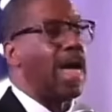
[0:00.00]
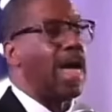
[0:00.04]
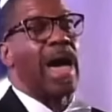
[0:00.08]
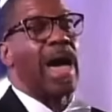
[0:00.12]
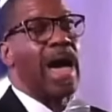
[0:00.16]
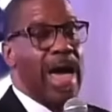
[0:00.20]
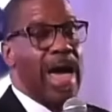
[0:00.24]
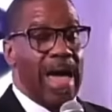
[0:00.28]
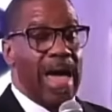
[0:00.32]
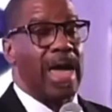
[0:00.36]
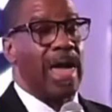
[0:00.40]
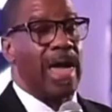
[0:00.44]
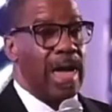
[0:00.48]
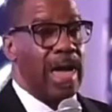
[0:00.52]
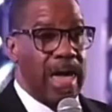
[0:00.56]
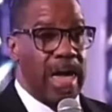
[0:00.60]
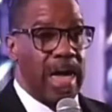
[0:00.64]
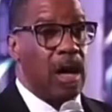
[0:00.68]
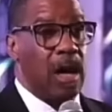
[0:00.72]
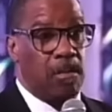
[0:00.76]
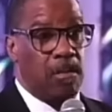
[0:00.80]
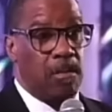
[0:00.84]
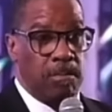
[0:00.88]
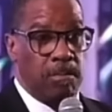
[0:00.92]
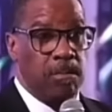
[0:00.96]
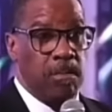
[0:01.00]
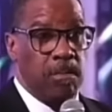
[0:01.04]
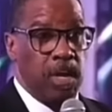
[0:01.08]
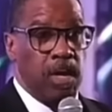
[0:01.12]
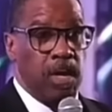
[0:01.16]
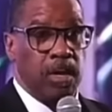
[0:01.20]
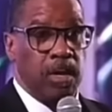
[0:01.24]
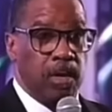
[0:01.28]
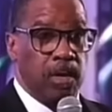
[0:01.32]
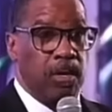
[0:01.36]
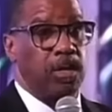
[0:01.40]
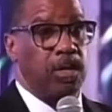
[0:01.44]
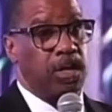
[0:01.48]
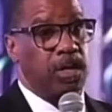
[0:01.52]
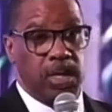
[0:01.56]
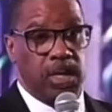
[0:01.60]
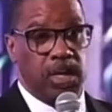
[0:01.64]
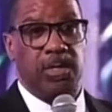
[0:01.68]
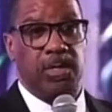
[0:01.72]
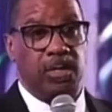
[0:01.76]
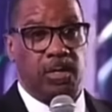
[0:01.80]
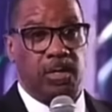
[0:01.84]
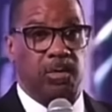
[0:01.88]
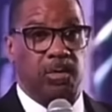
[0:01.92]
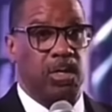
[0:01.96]
I am going to
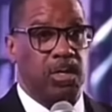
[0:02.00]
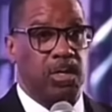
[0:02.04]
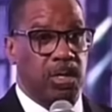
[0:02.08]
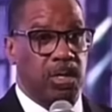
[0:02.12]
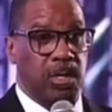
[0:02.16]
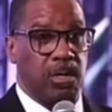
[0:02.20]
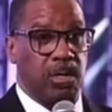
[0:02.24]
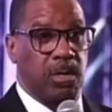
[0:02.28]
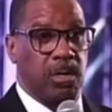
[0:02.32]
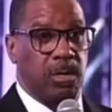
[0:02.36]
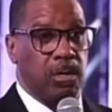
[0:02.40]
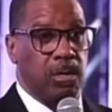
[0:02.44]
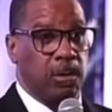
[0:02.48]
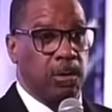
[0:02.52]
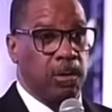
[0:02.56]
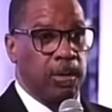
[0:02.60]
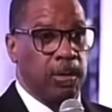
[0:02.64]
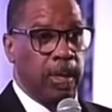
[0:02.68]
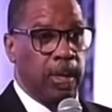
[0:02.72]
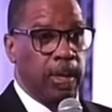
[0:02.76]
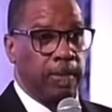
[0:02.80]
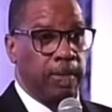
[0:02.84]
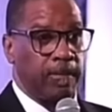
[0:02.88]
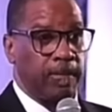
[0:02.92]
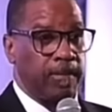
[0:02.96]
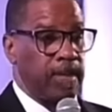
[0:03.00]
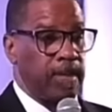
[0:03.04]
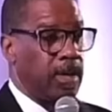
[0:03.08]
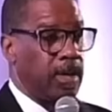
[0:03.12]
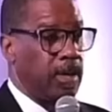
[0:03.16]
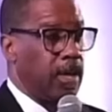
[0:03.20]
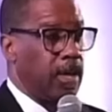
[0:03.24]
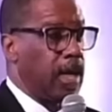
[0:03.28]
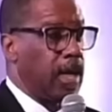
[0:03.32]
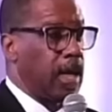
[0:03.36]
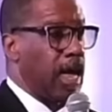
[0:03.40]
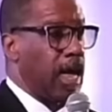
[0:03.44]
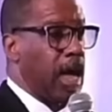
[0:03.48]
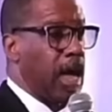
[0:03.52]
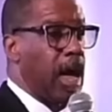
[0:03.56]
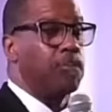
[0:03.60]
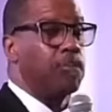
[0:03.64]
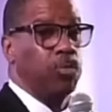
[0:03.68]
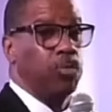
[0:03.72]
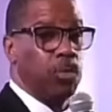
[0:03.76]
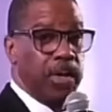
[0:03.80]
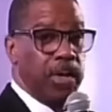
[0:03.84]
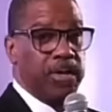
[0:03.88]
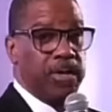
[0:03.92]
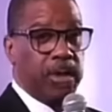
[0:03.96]
endorse her. I'm
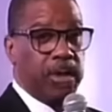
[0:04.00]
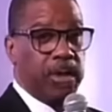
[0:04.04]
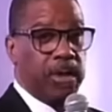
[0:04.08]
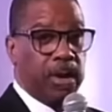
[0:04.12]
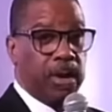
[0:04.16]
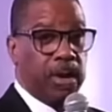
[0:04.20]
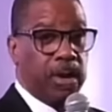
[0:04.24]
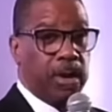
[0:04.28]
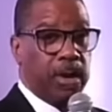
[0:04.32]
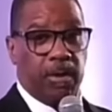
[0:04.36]
with her.